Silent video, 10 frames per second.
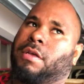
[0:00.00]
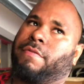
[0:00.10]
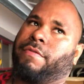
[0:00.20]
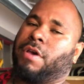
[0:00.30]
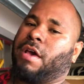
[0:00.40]

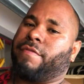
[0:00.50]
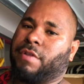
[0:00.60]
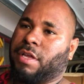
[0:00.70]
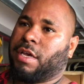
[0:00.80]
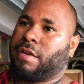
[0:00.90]
If you have a
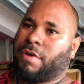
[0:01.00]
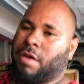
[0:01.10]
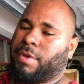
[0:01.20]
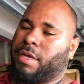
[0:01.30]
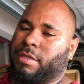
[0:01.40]
negative
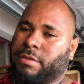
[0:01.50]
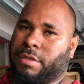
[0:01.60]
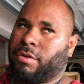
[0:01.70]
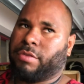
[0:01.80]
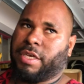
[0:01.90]
comment,
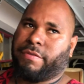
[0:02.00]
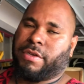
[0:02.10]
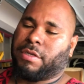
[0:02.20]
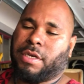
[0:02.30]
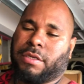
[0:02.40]
don't leave
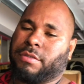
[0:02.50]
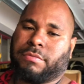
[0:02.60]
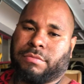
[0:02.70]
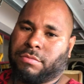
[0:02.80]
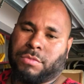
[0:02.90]
it,
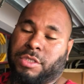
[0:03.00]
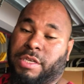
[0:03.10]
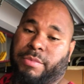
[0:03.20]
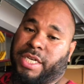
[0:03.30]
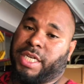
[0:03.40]
because
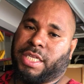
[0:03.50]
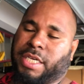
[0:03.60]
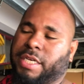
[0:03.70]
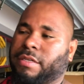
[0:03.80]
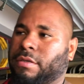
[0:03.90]
I'm gonna
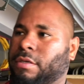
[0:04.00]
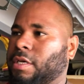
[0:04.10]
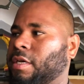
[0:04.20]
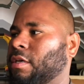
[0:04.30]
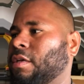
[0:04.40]
delete it.
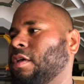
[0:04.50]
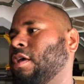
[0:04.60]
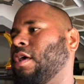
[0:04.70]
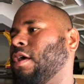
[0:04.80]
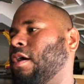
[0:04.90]
Okay.
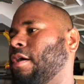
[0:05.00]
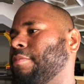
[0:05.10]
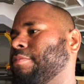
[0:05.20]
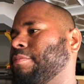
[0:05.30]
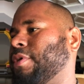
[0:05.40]

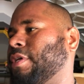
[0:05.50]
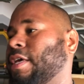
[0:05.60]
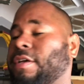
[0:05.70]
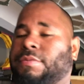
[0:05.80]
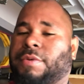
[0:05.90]
But yeah,
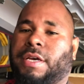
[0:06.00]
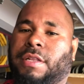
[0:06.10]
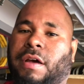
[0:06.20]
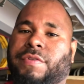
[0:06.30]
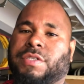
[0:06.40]
that's my
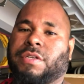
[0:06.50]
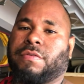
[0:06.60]
novice